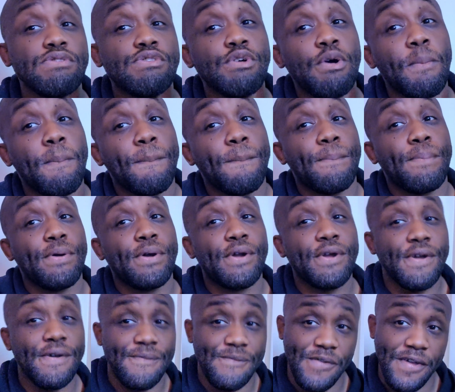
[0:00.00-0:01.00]
The
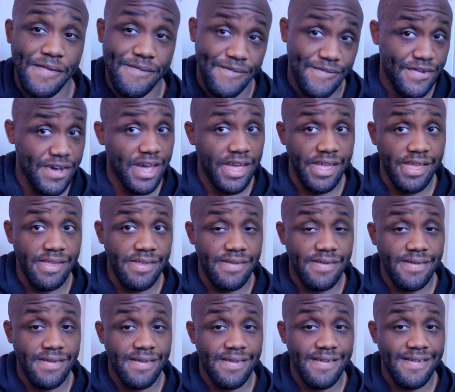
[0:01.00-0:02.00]
perfect fight
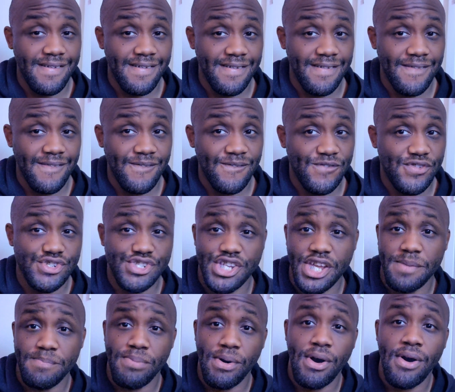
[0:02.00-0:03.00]
for
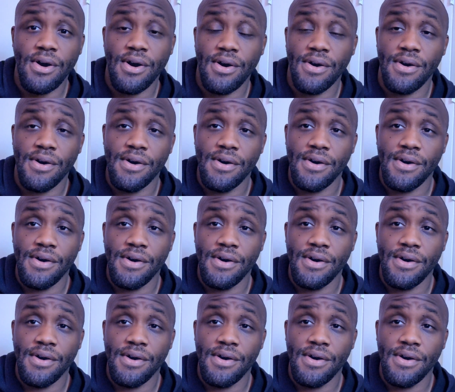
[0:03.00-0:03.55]
Jake Paul.